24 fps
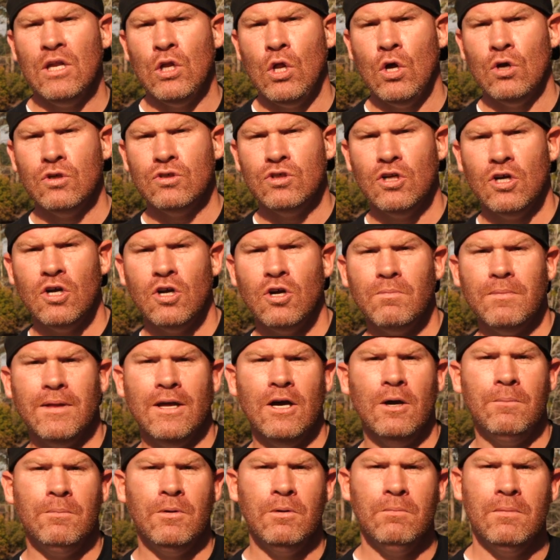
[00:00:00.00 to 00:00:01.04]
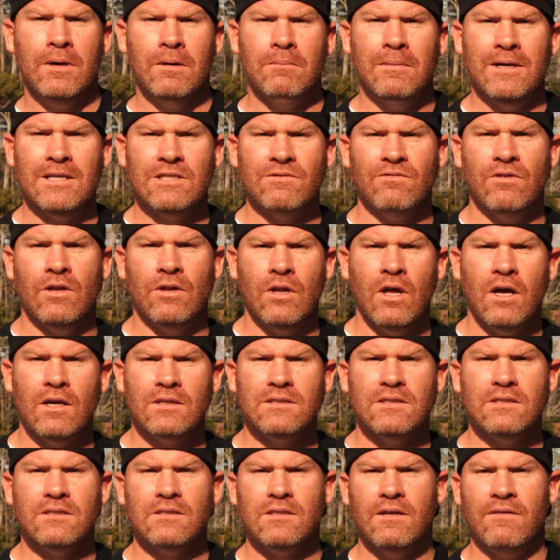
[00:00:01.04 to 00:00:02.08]
long term to help you minimize flood
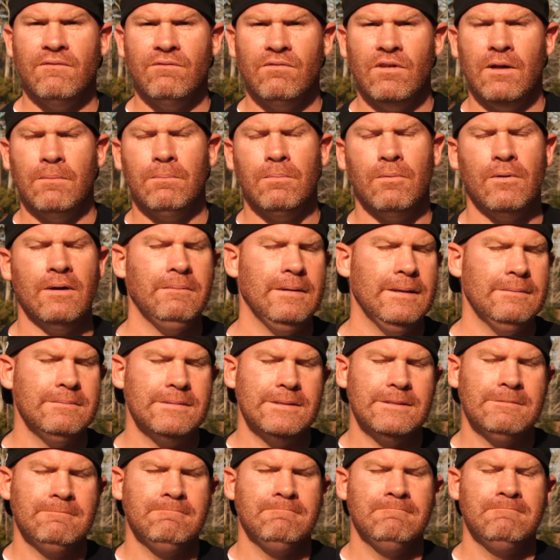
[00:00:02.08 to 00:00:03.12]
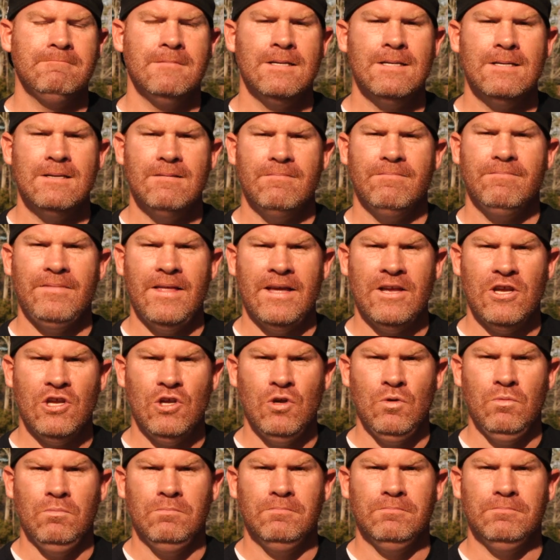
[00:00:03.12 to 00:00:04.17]
losses and flood premiums. Thank
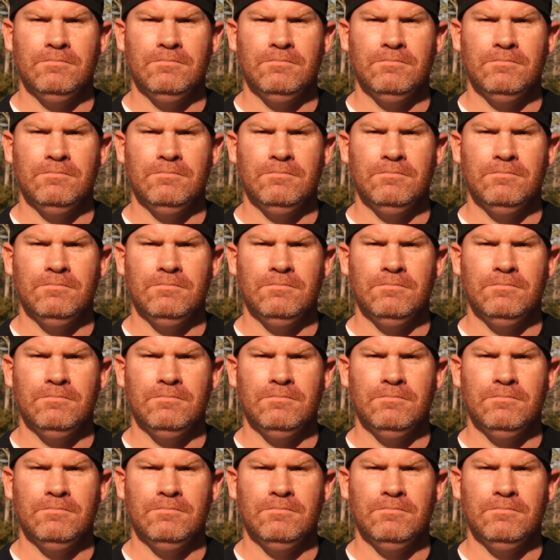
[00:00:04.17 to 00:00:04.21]
you.